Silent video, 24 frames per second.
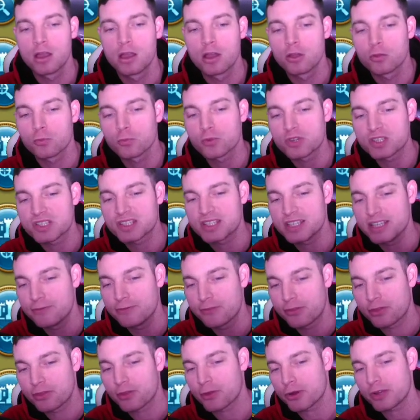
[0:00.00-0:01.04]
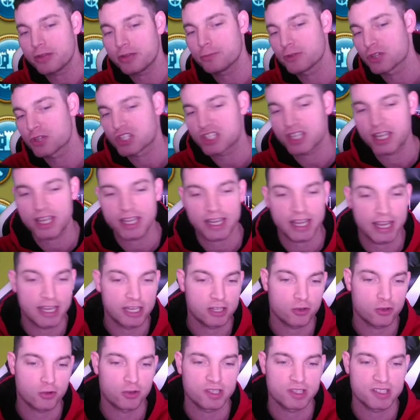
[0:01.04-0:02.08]
Receive 30%
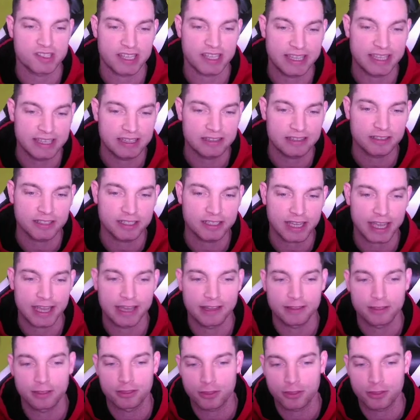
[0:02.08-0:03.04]
increased healing and